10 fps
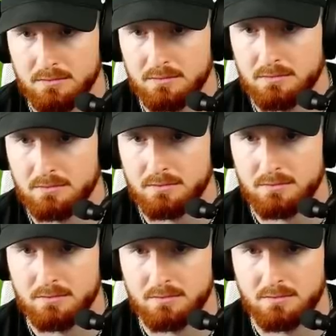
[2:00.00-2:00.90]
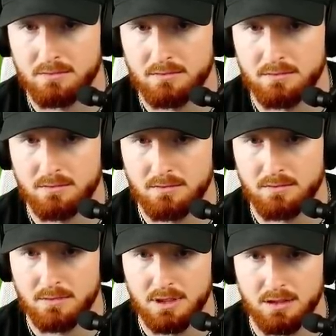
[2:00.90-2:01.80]

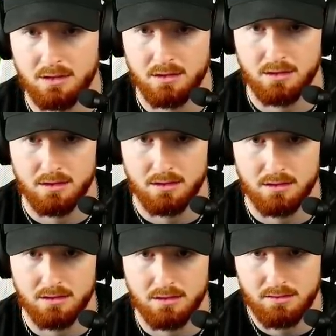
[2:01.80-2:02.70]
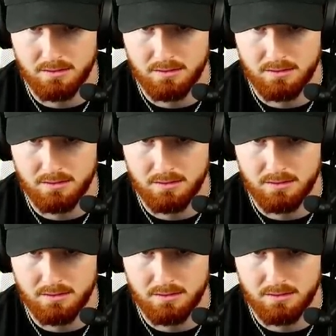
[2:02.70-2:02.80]
(silence)